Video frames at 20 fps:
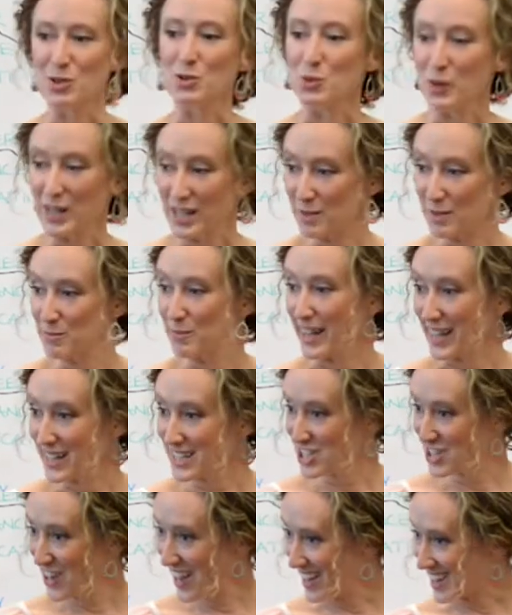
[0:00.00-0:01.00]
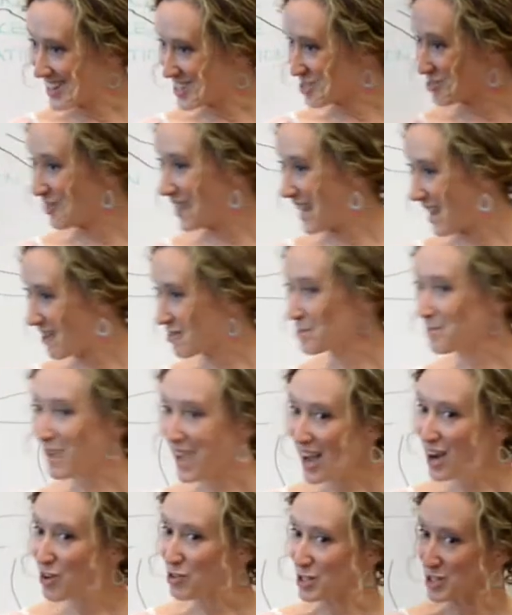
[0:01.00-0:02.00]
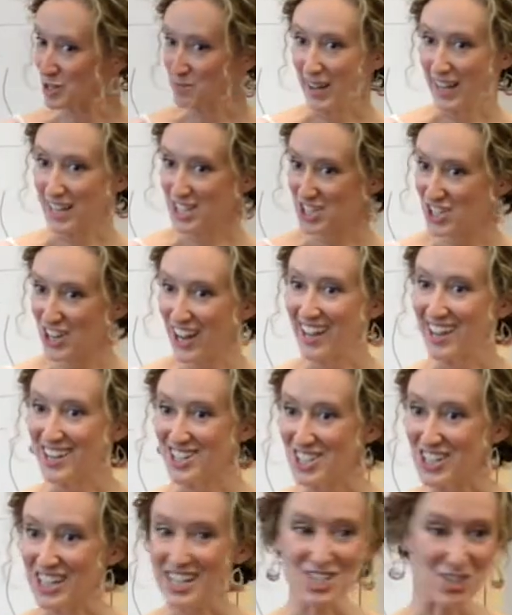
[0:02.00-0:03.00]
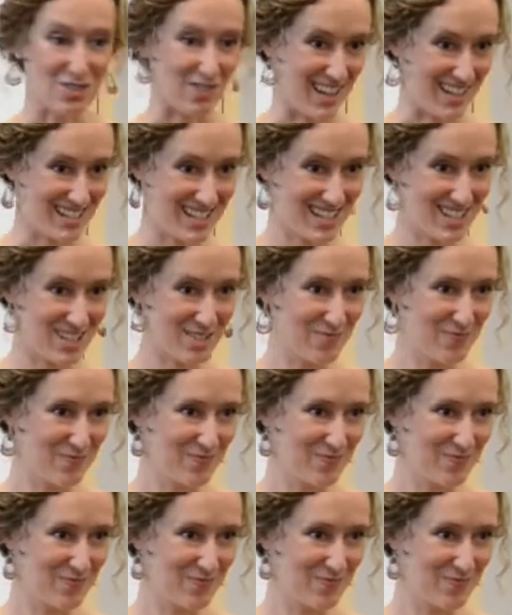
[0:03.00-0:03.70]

We can make a change. We have the power to make a change, each of us.